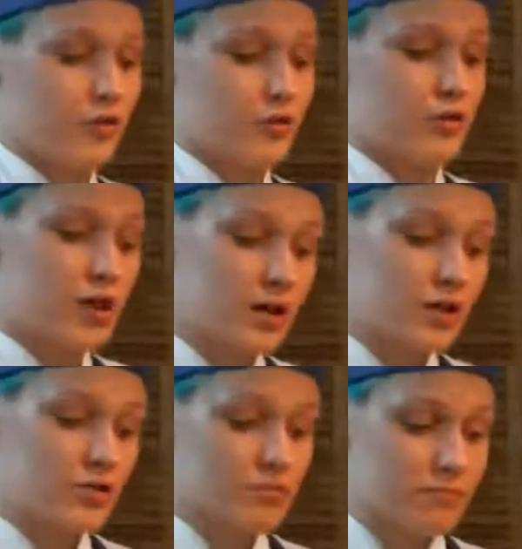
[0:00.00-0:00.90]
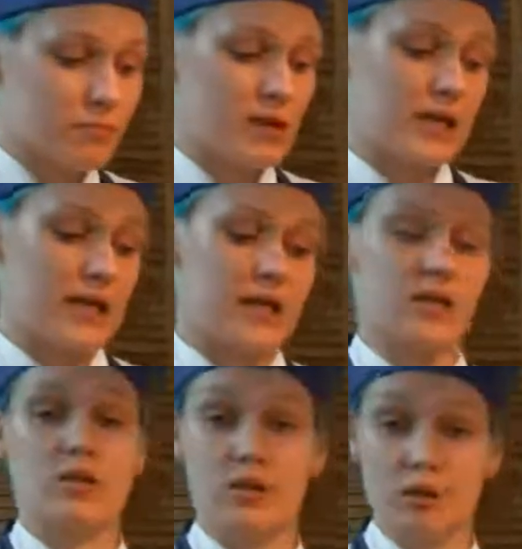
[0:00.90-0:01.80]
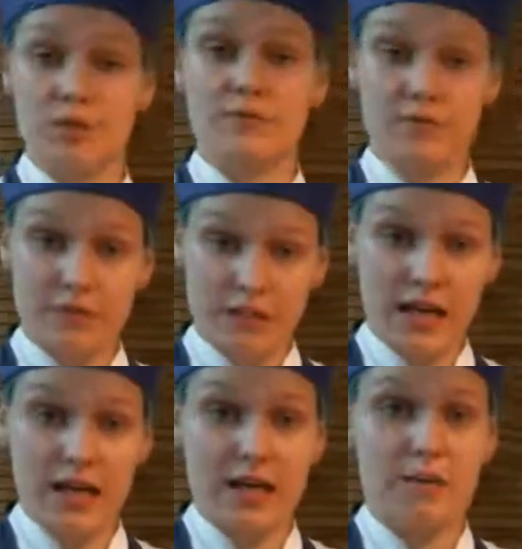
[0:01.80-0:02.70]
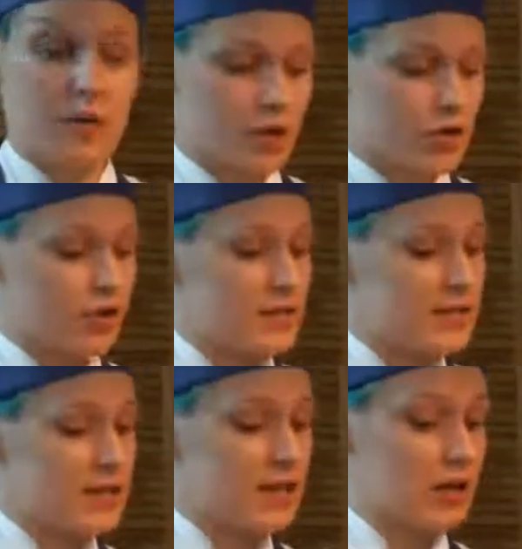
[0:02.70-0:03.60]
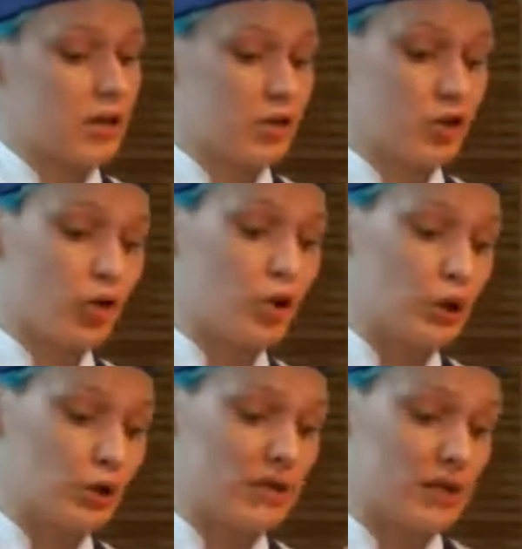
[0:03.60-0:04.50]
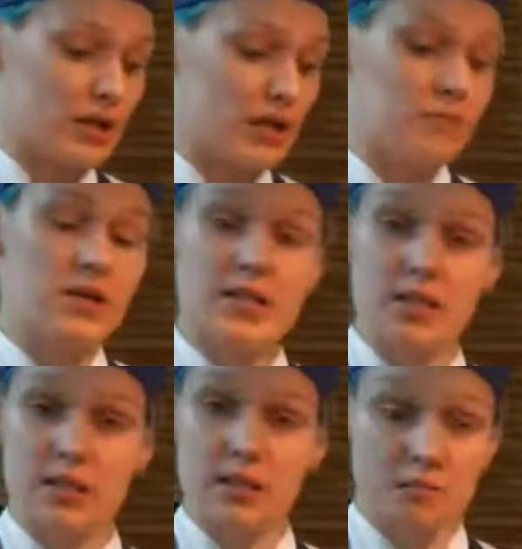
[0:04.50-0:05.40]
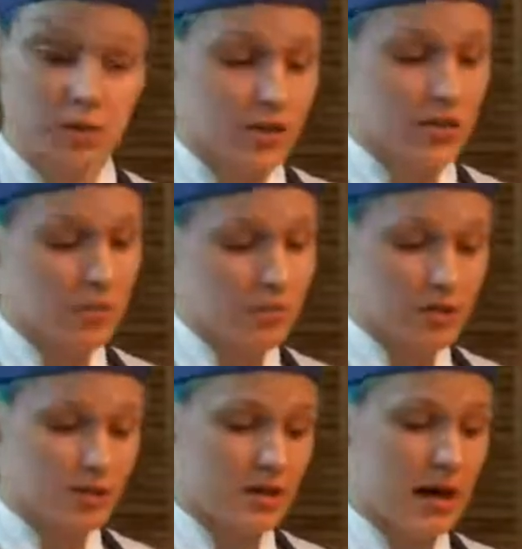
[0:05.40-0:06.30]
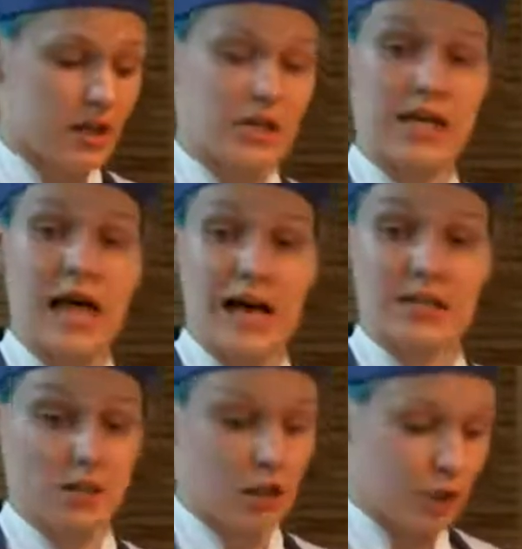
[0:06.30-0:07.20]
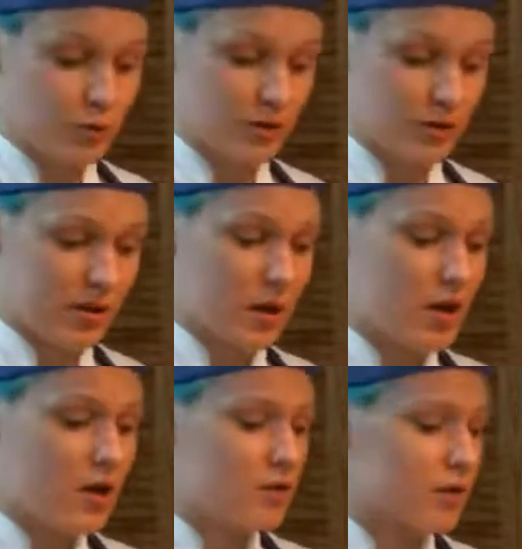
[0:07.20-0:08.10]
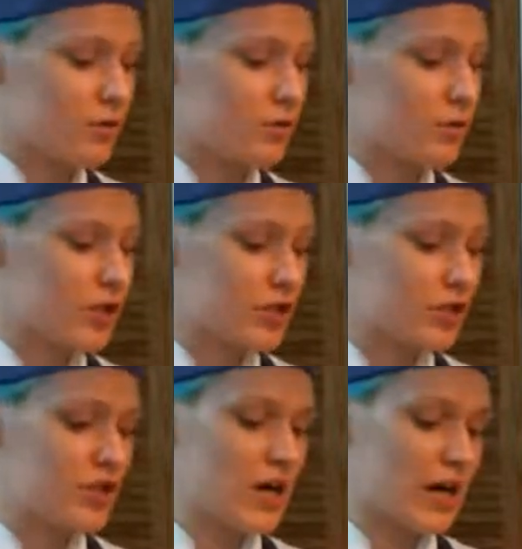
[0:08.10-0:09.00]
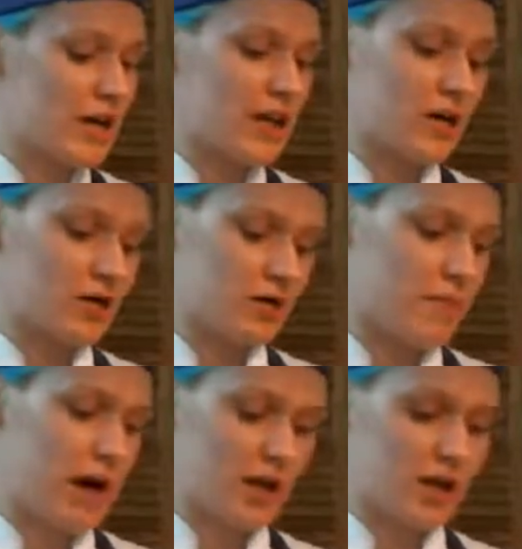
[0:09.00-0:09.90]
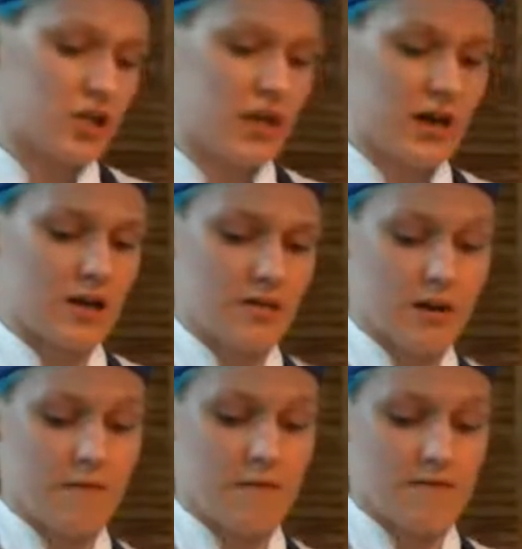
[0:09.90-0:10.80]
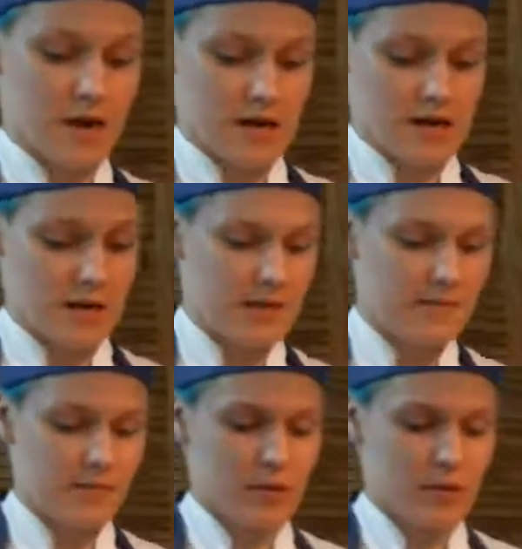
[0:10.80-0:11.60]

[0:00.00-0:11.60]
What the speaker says: if you're trying to eat gluten-free diet, make sure there's no gluten in mustard, because the mustard actually has gluten. So just check that on the package that is friendly.